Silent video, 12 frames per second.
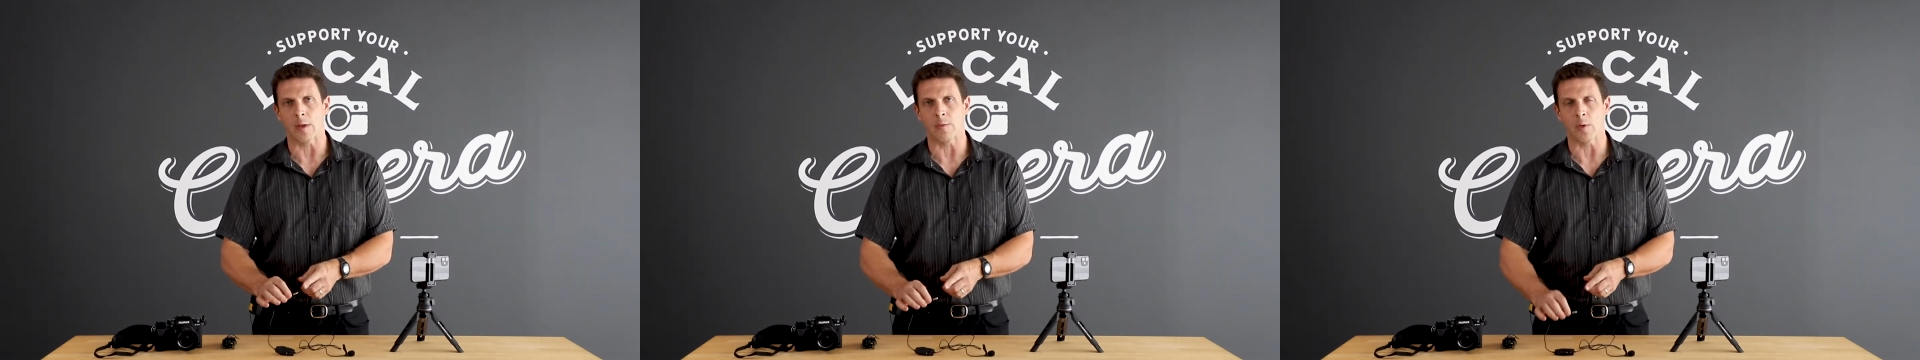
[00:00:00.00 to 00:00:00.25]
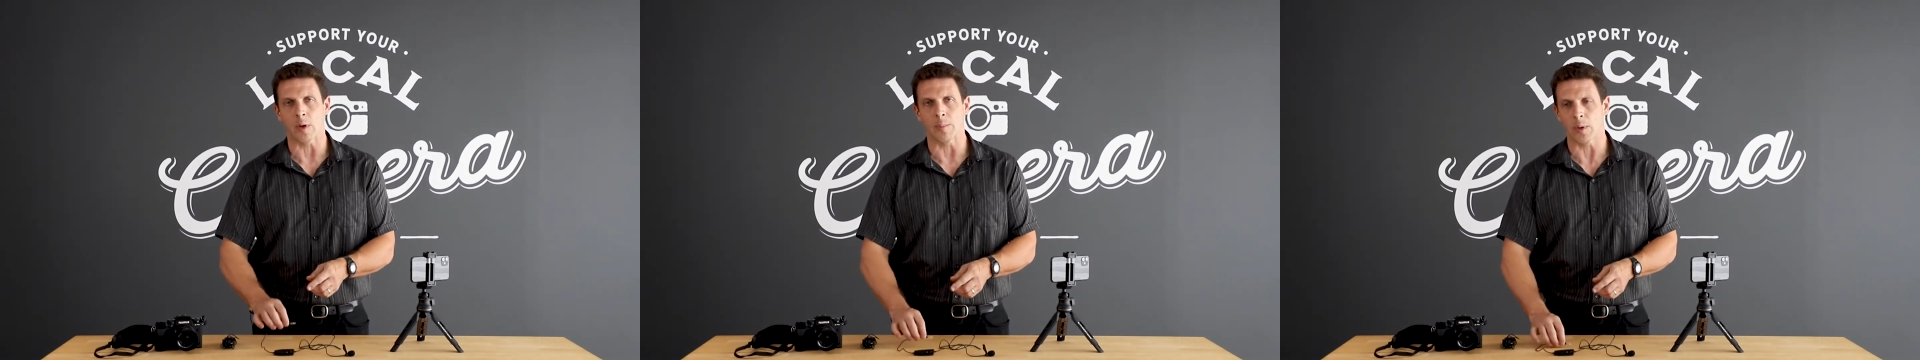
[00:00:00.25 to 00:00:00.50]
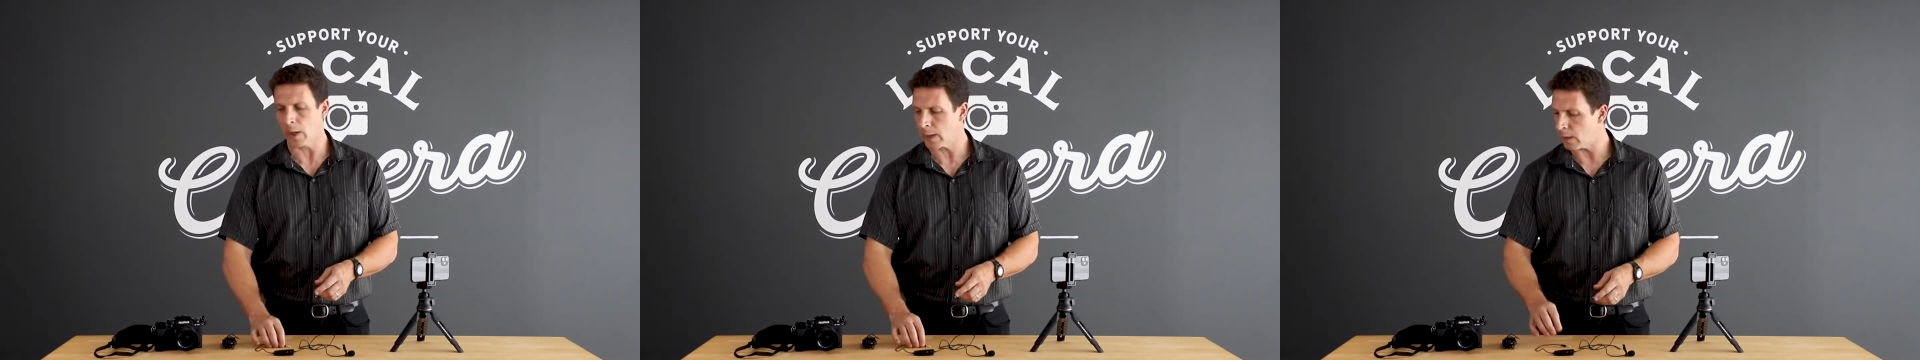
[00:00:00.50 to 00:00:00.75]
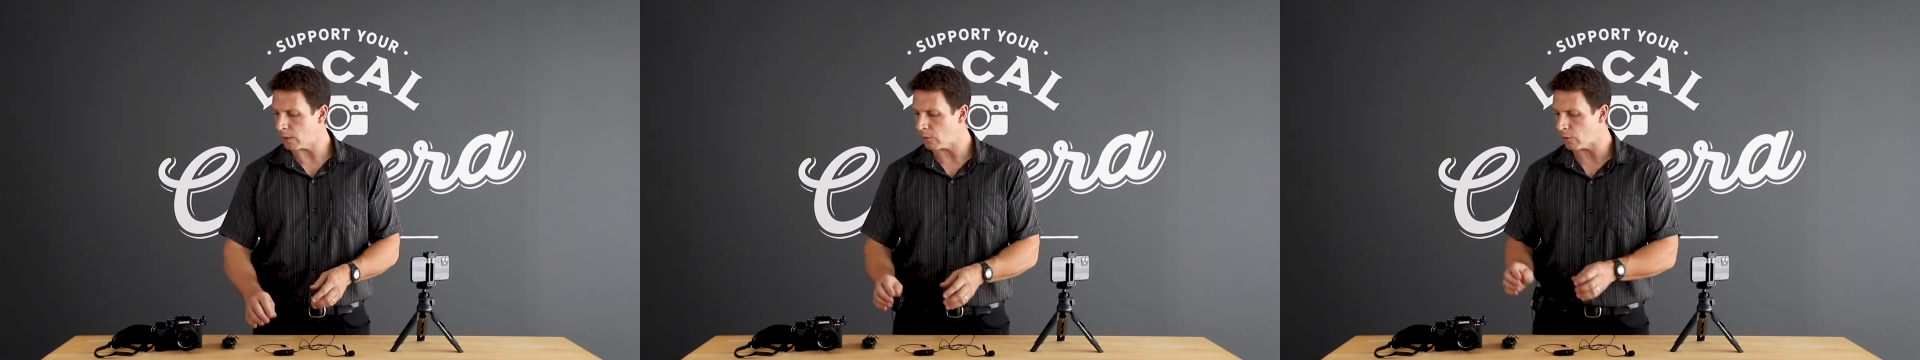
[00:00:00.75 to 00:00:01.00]
if you can plug
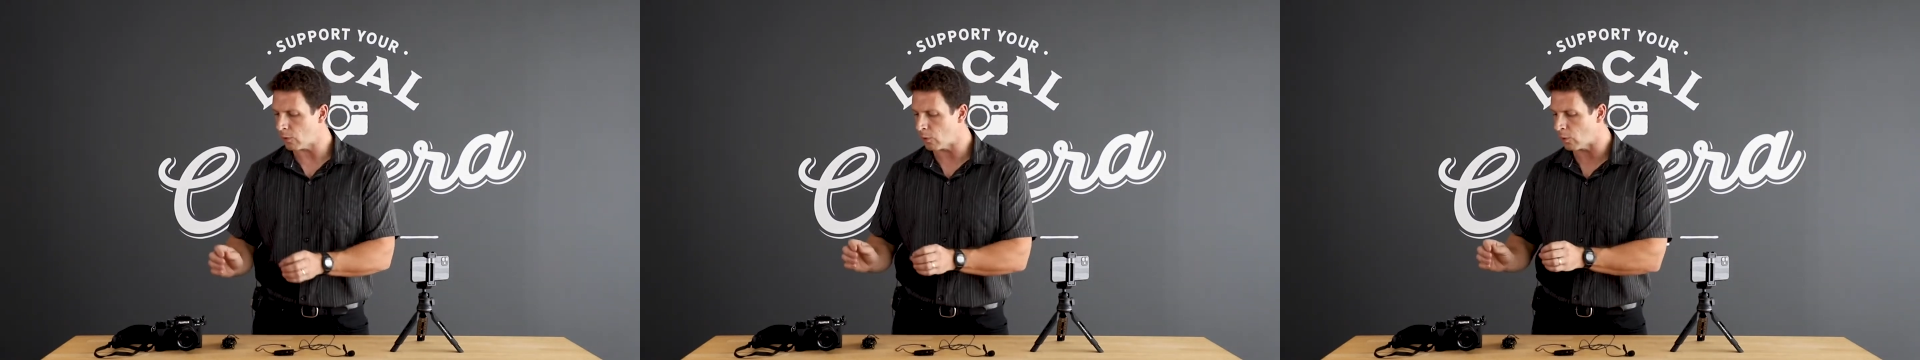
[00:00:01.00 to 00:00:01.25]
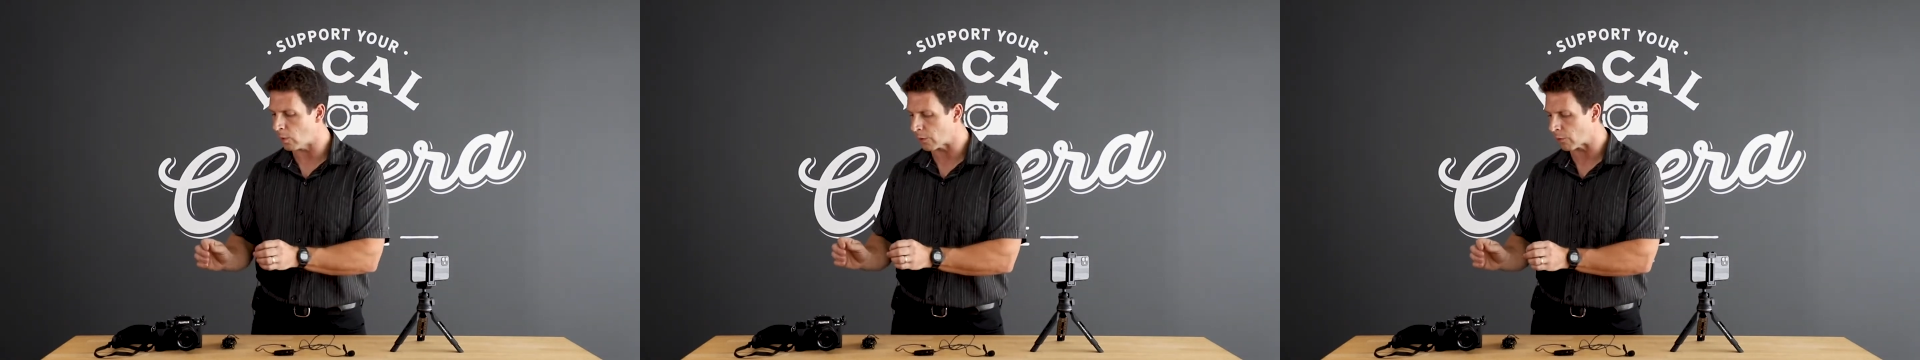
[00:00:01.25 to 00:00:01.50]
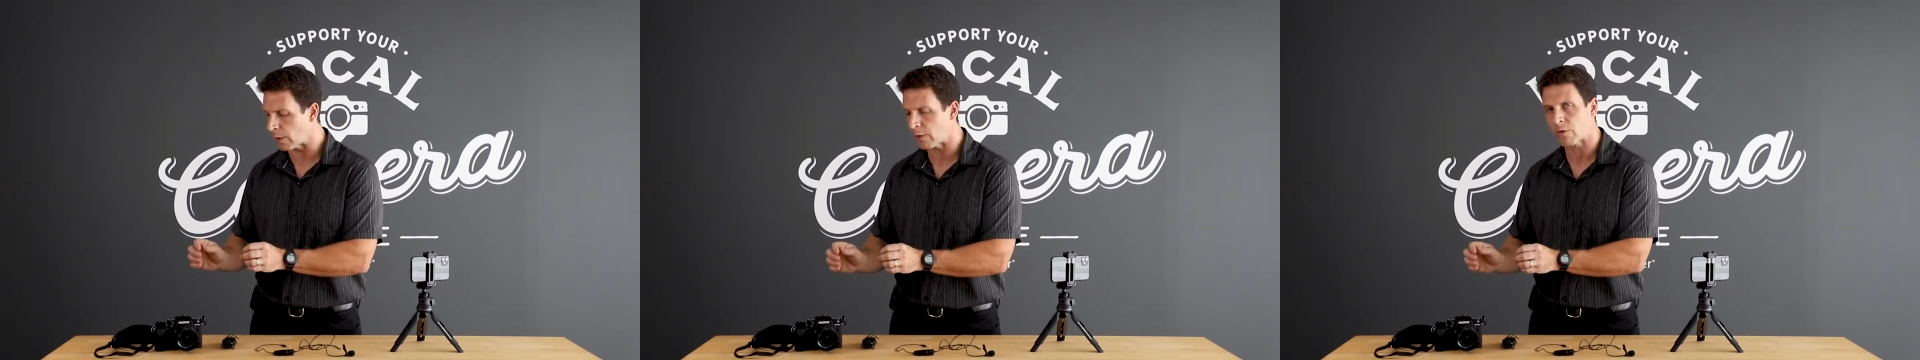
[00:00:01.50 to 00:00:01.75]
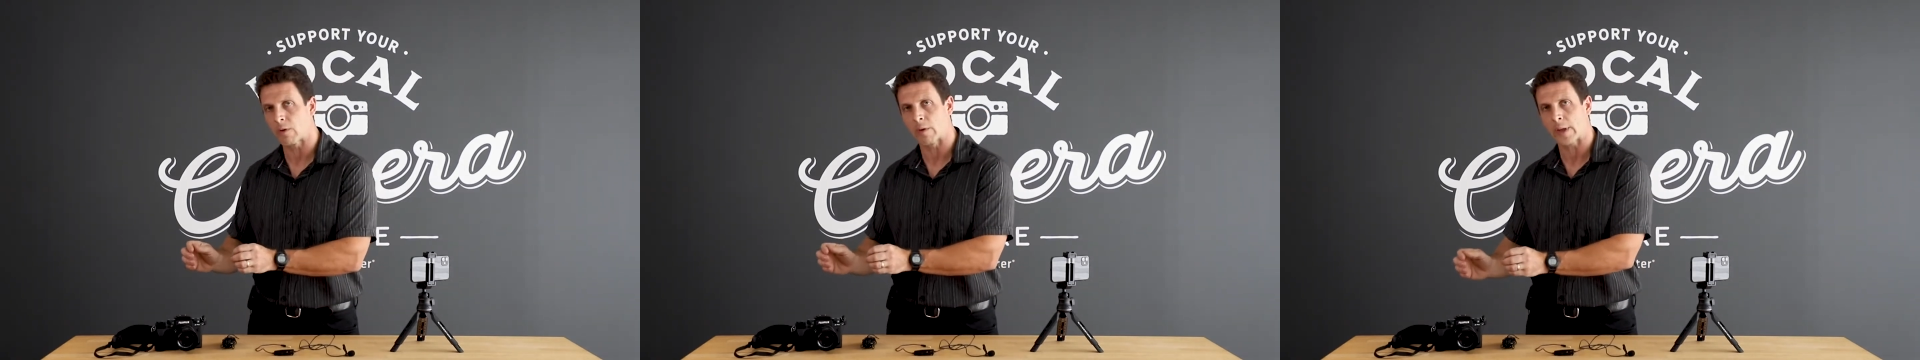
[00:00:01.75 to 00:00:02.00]
it into a
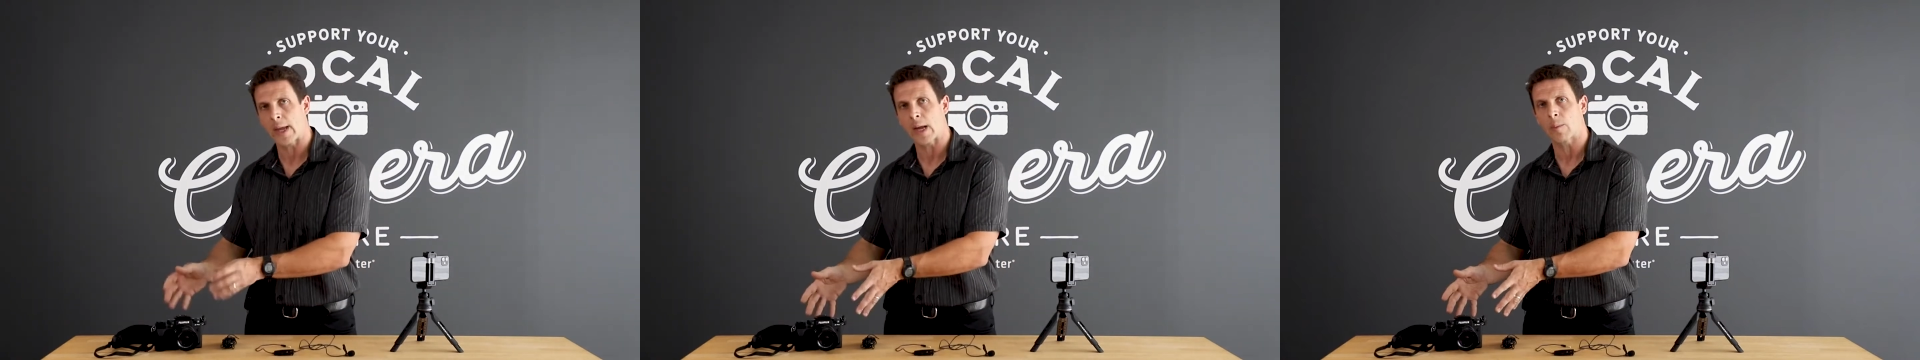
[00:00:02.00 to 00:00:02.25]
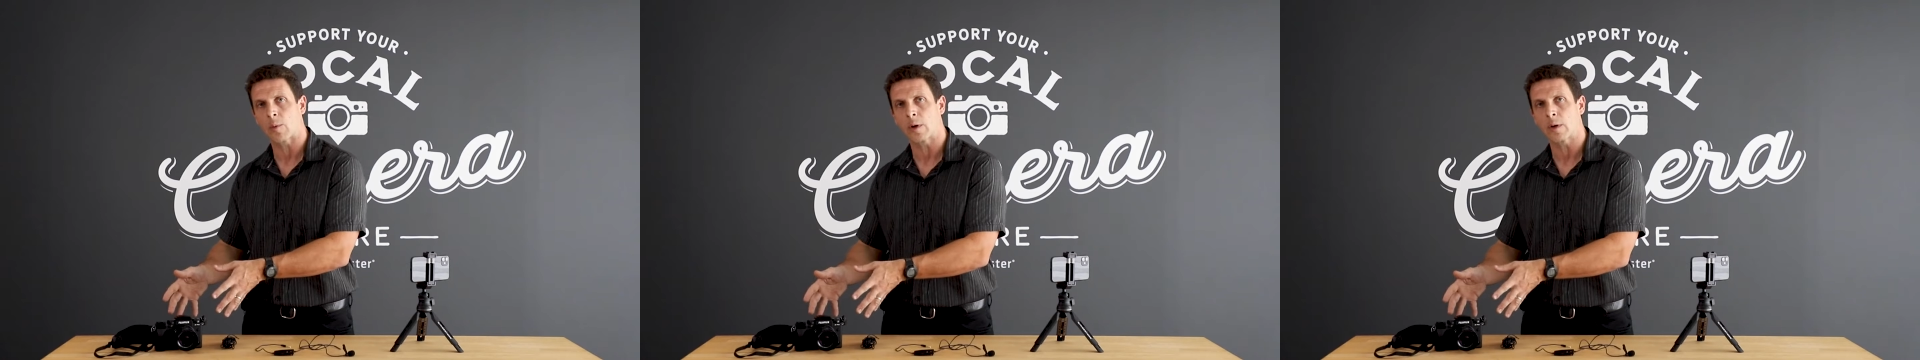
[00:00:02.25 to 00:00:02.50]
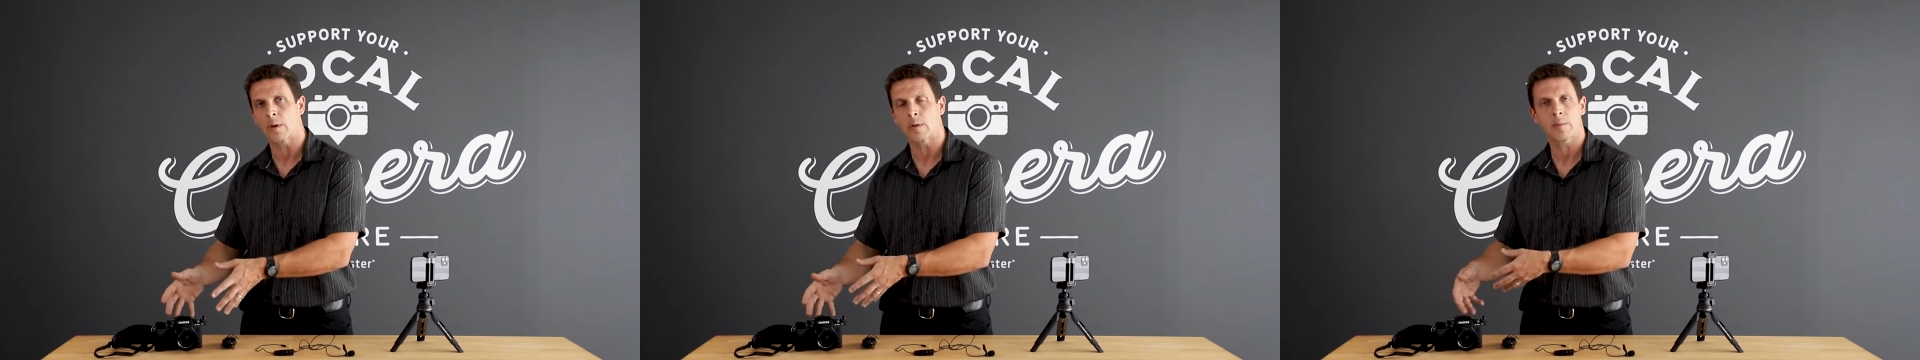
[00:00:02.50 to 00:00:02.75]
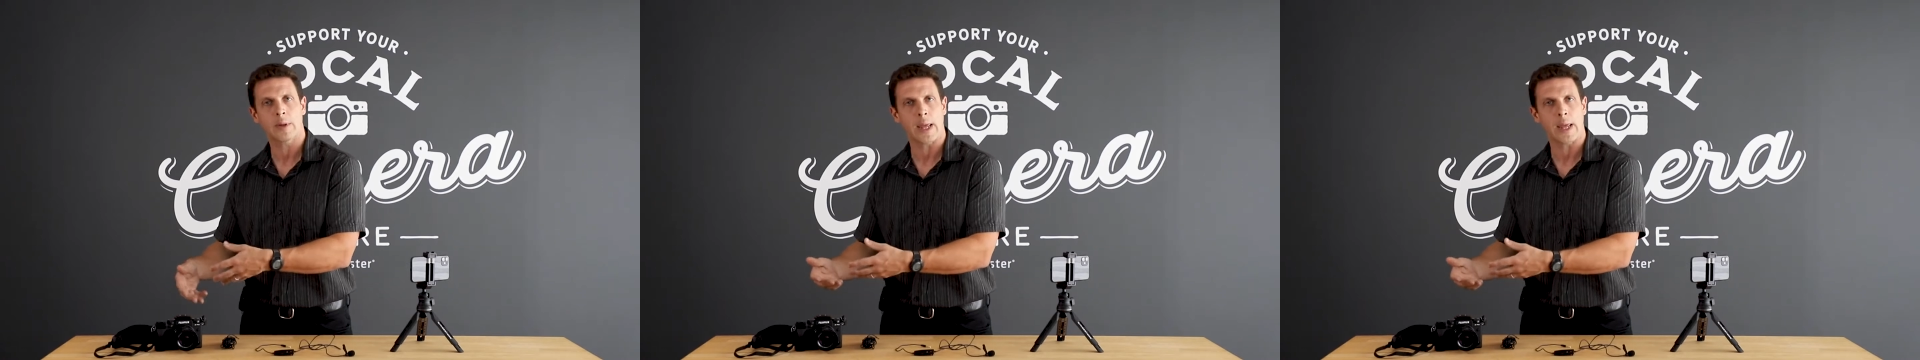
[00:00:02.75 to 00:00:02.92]
traditional camera,